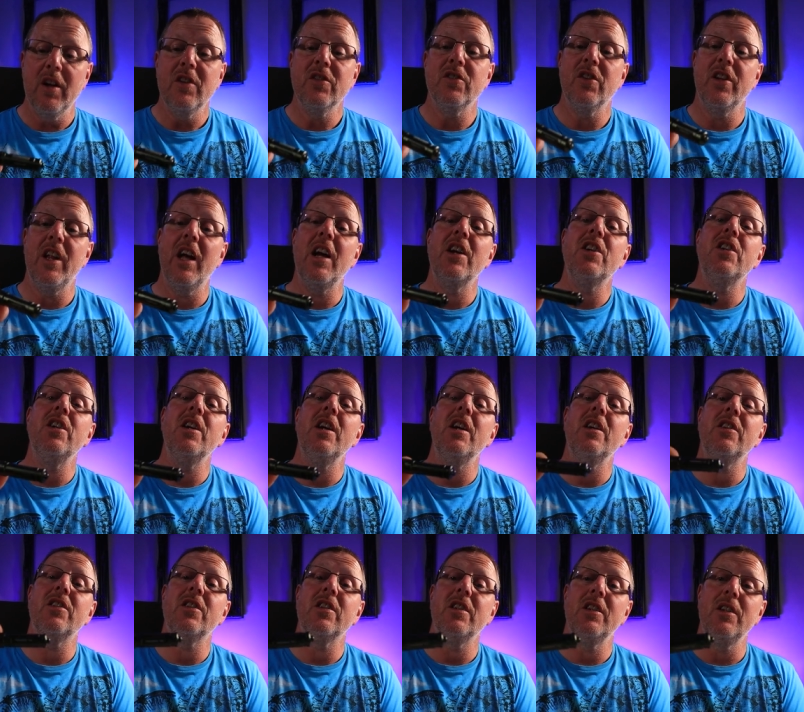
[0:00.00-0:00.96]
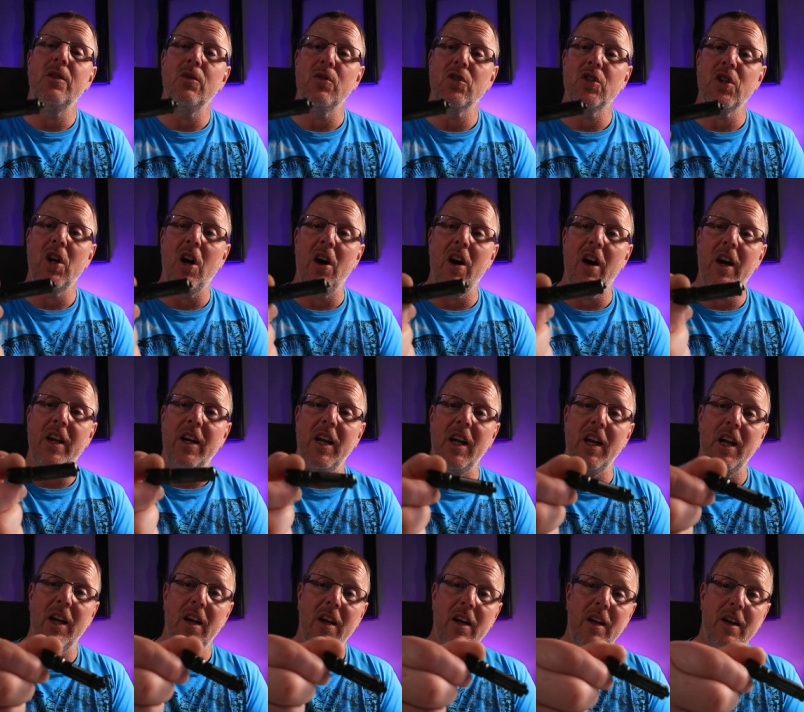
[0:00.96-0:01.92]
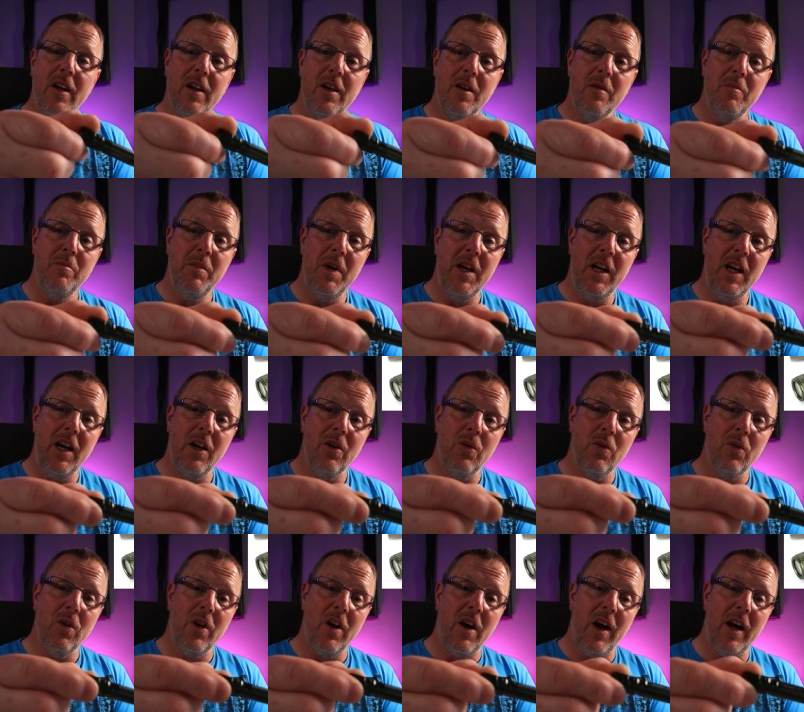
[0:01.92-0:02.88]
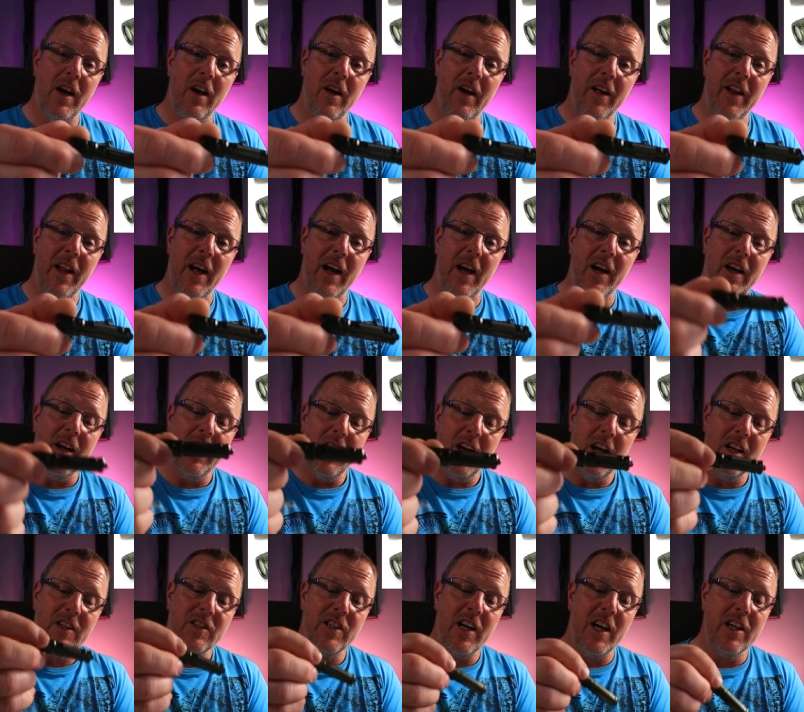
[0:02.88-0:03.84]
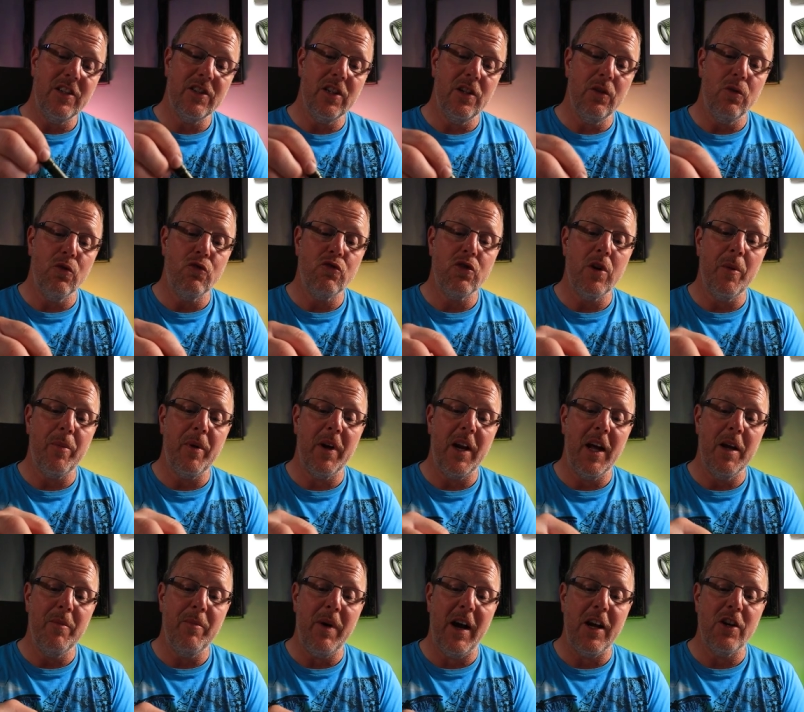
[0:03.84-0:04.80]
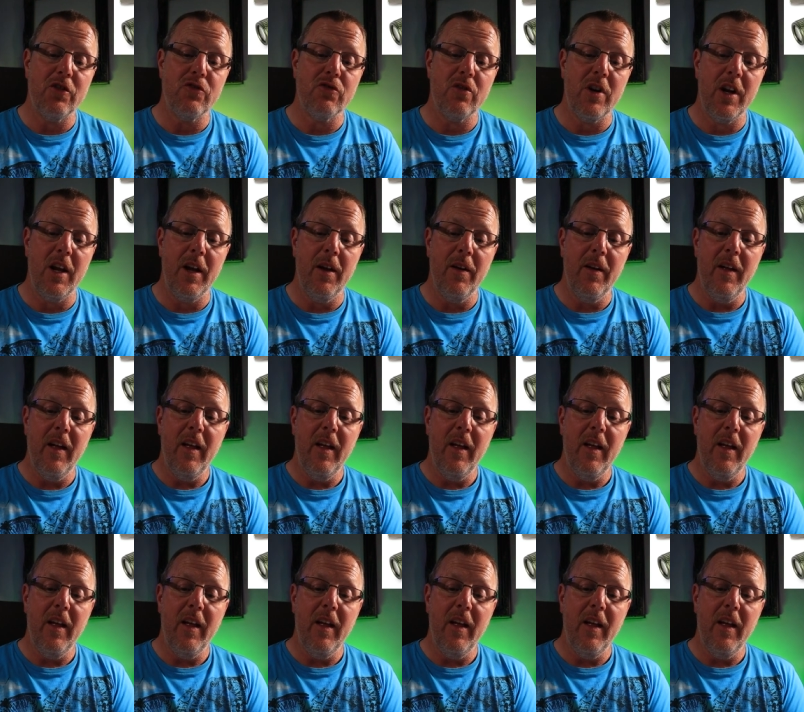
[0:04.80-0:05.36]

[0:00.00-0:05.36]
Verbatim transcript: So there she is, little tiny mini little light like that. It takes a little triple A battery.